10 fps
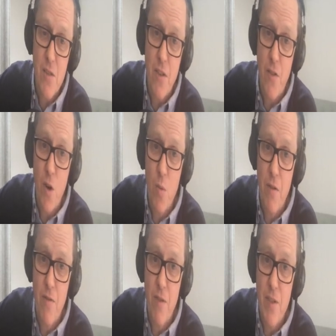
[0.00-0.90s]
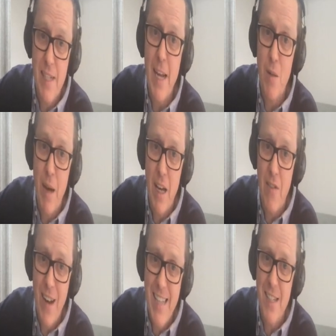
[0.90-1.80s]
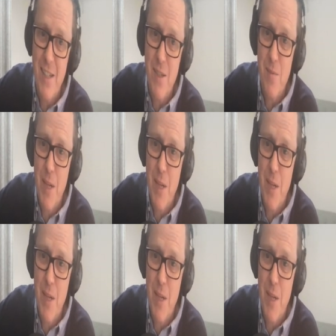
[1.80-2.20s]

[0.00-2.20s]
the form of snail mail, of letters,